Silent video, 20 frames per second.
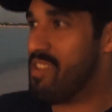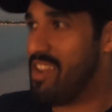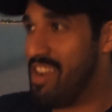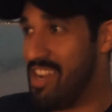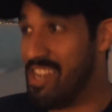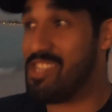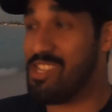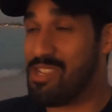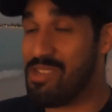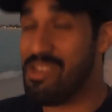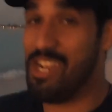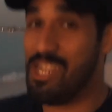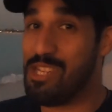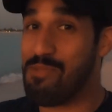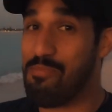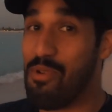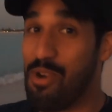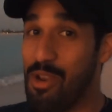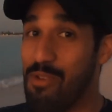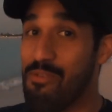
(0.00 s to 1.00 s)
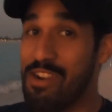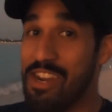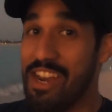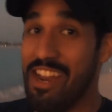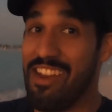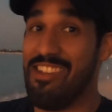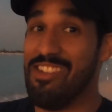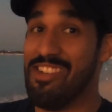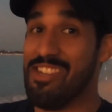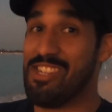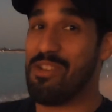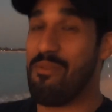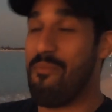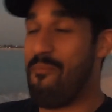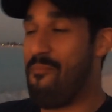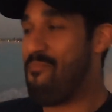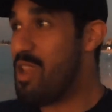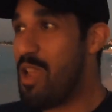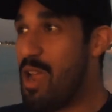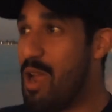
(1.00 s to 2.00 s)
It's pretty ridiculous.
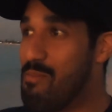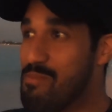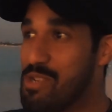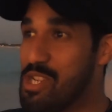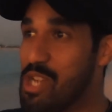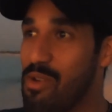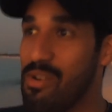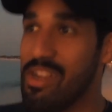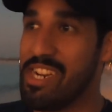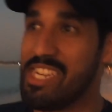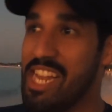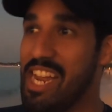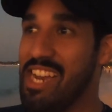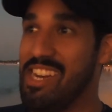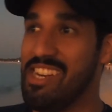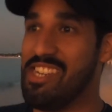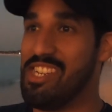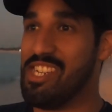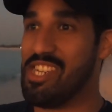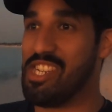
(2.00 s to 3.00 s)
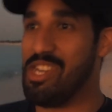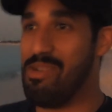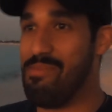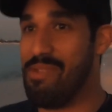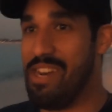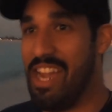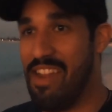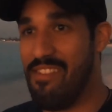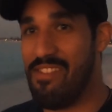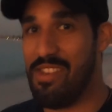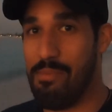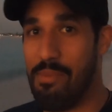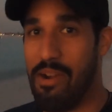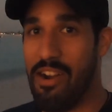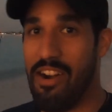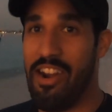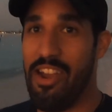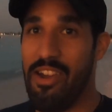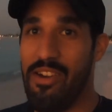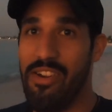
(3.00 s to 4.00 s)
I'm so excited to scuba dive
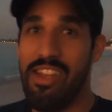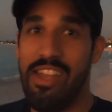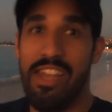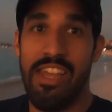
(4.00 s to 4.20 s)
tomorrow.